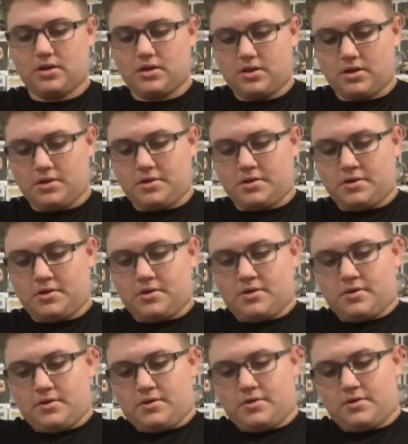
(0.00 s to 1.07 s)

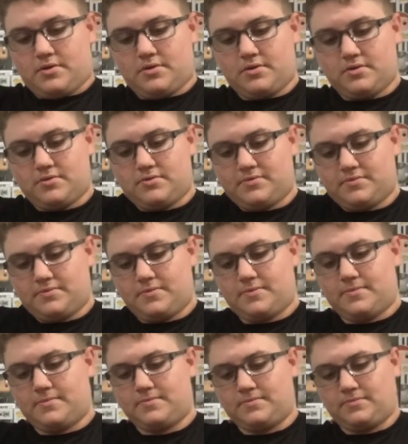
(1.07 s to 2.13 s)

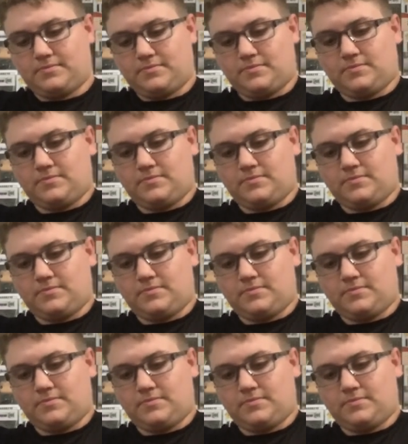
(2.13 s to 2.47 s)
(no one is talking)